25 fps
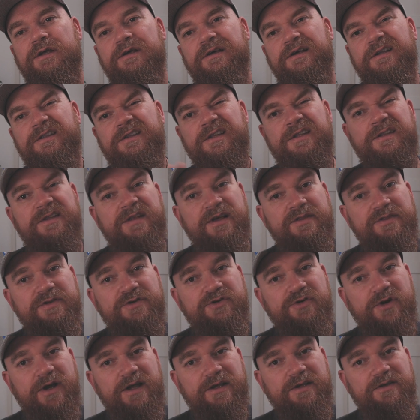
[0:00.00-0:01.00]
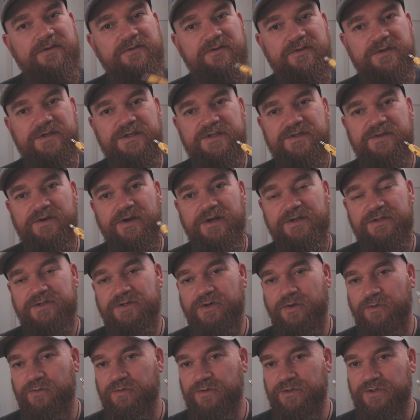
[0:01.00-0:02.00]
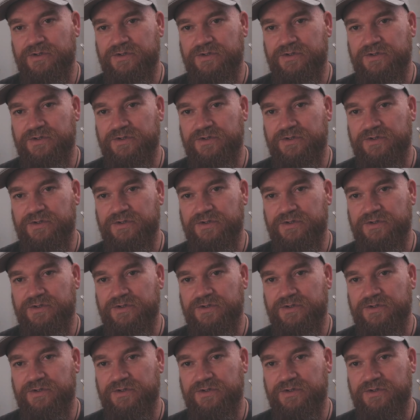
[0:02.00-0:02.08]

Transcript: And then down the track, if you decide you don't want